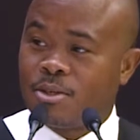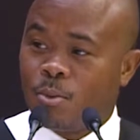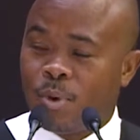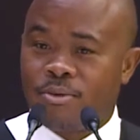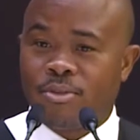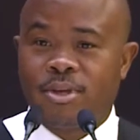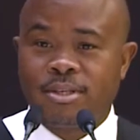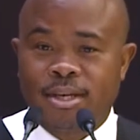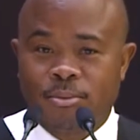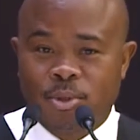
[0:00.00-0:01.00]
One of the
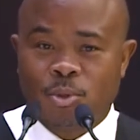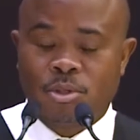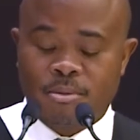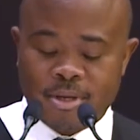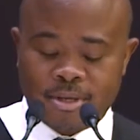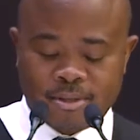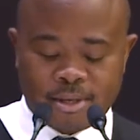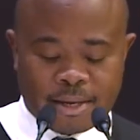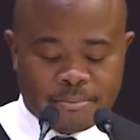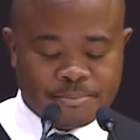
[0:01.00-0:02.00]
things that we talked about
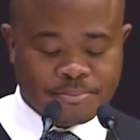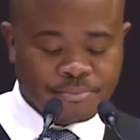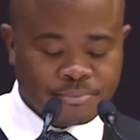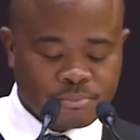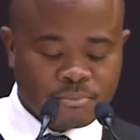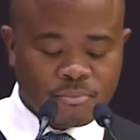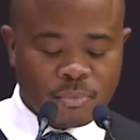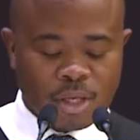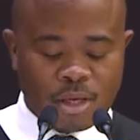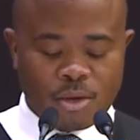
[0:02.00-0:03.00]
yesterday
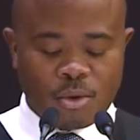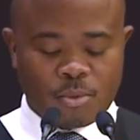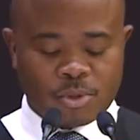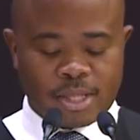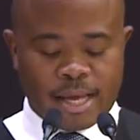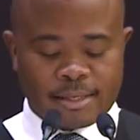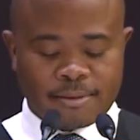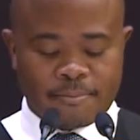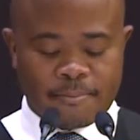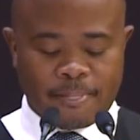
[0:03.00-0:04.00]
was that
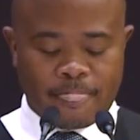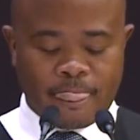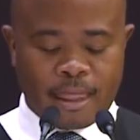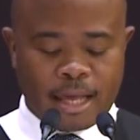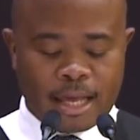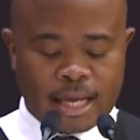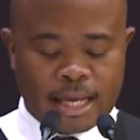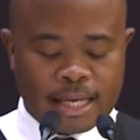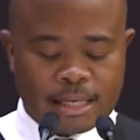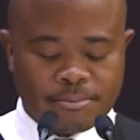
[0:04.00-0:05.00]

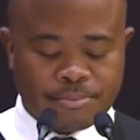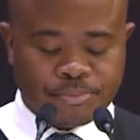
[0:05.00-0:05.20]
I